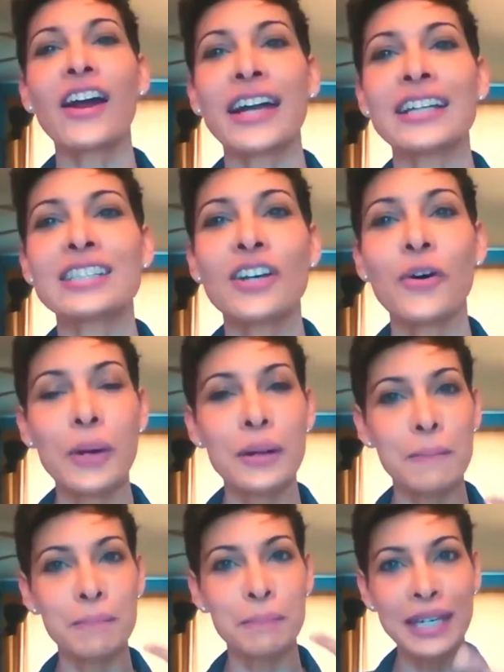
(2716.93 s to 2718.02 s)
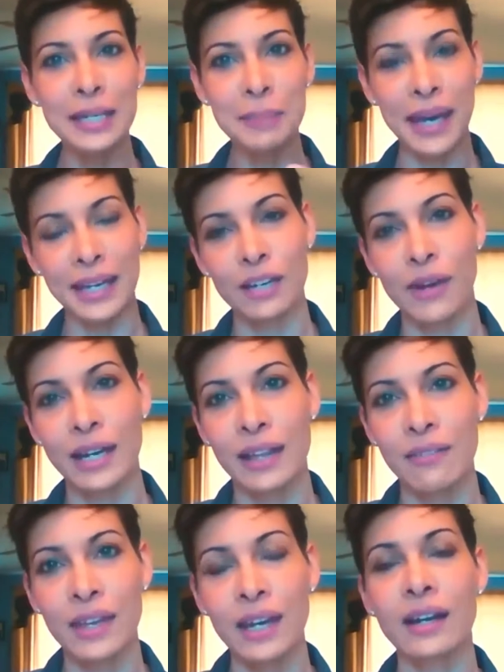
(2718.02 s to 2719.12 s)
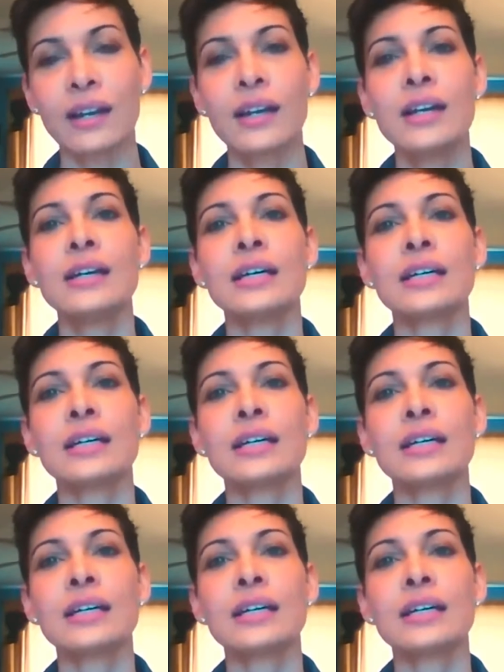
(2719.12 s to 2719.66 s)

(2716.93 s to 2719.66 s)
All right. So piggybacking right on there,